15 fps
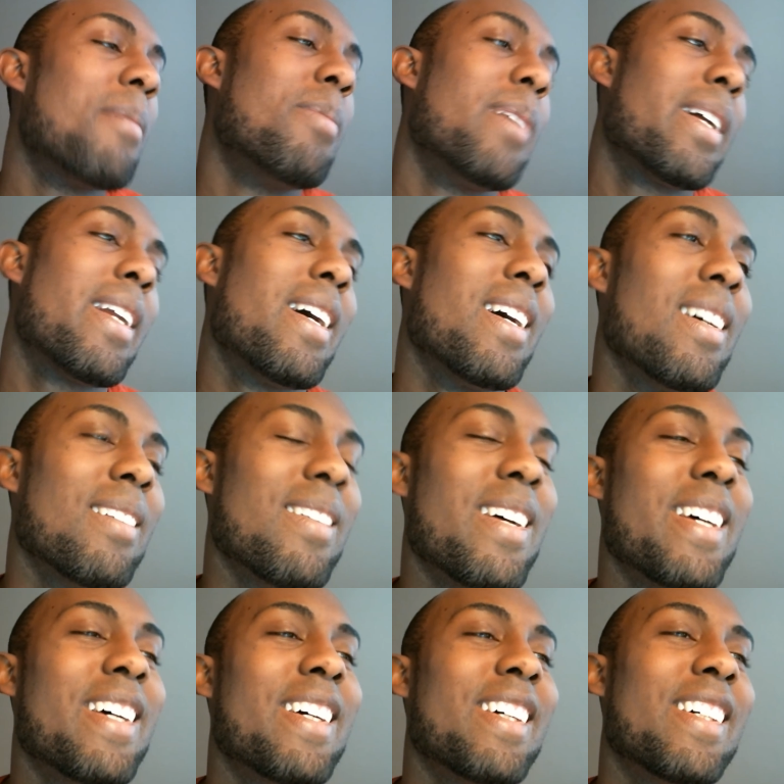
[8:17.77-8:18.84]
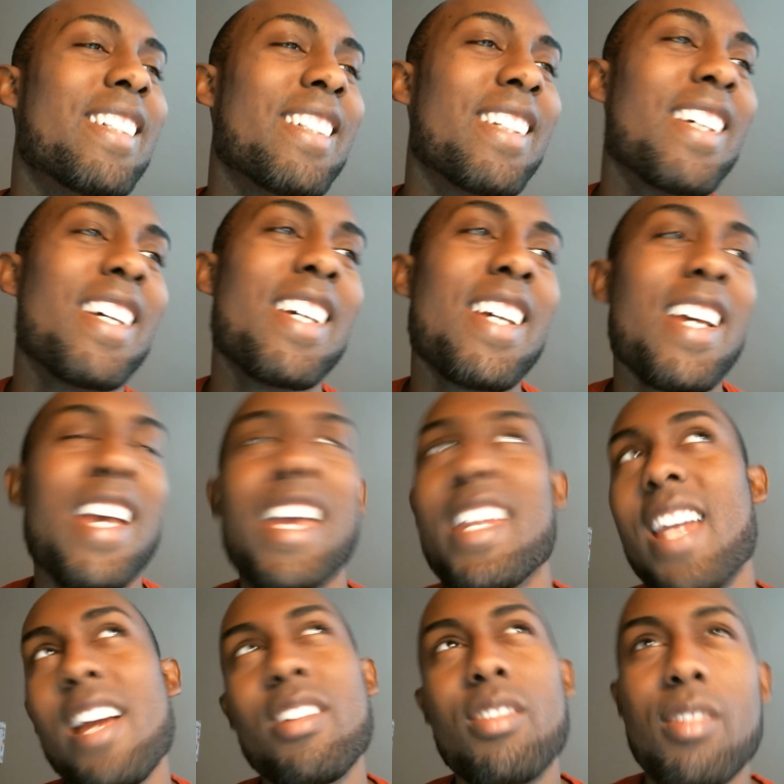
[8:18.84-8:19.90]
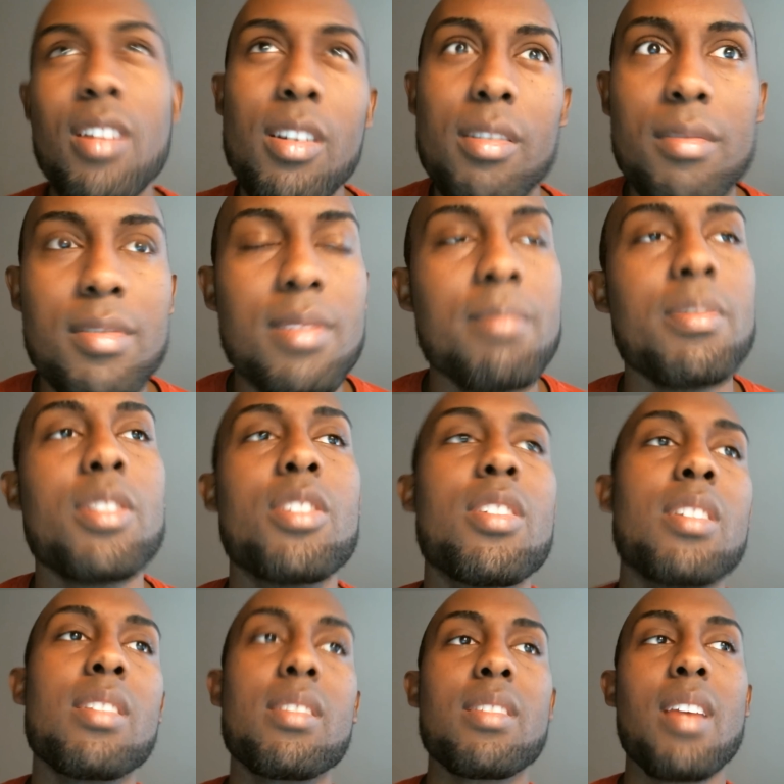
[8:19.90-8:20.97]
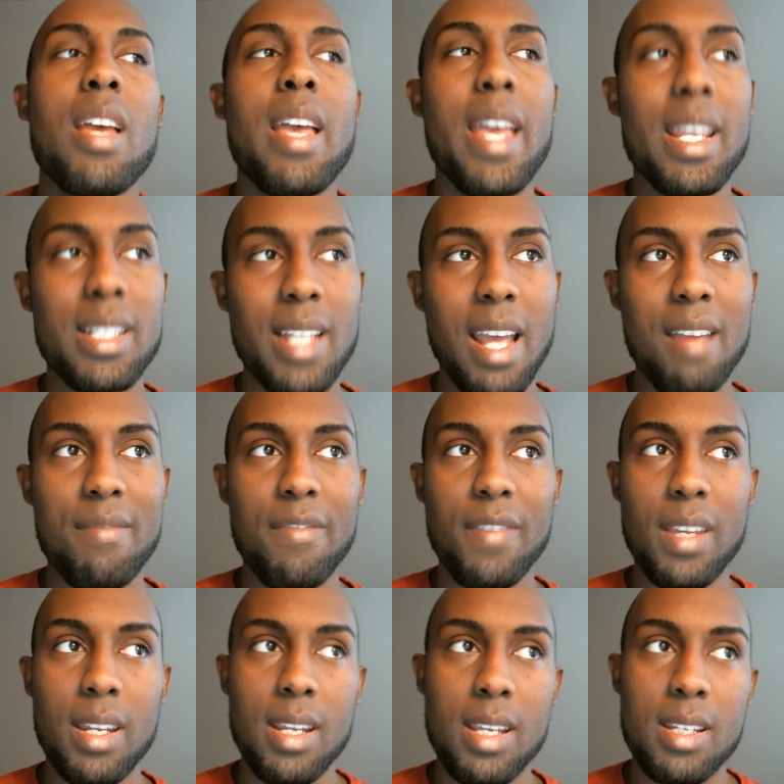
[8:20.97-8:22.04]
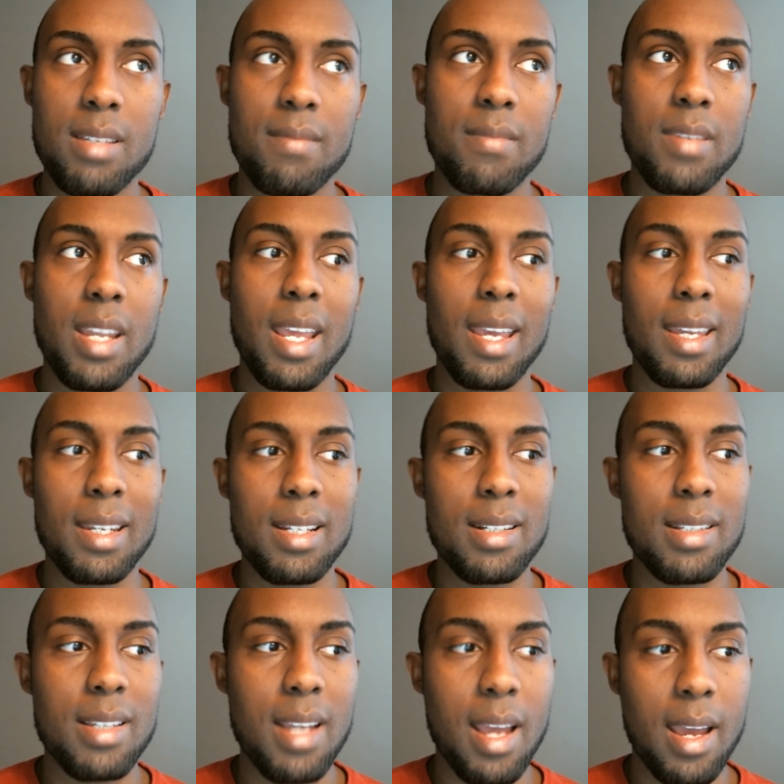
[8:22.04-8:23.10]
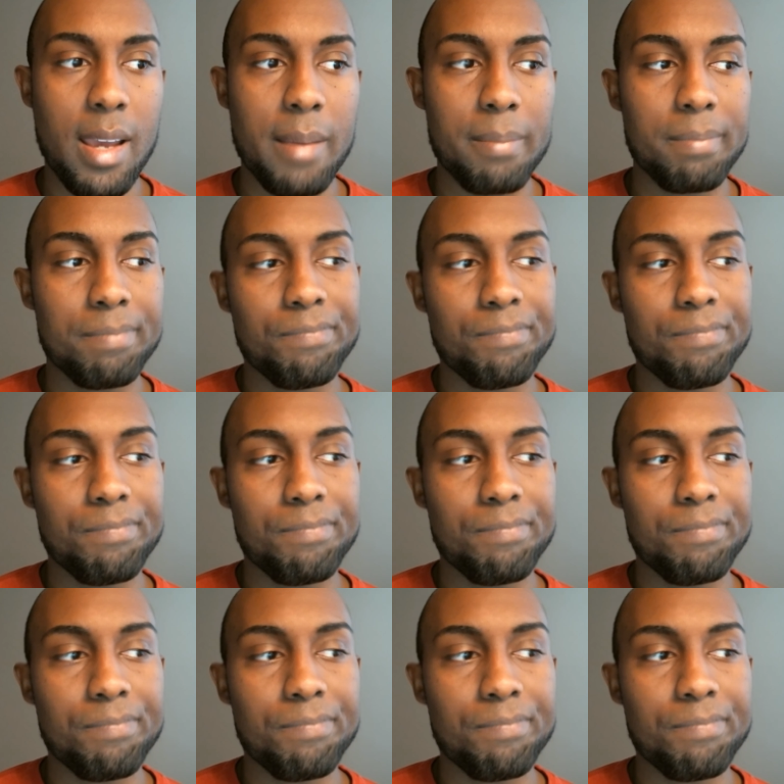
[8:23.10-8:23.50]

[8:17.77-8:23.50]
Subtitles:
But and not gross, but just it's not fitted, and it's not,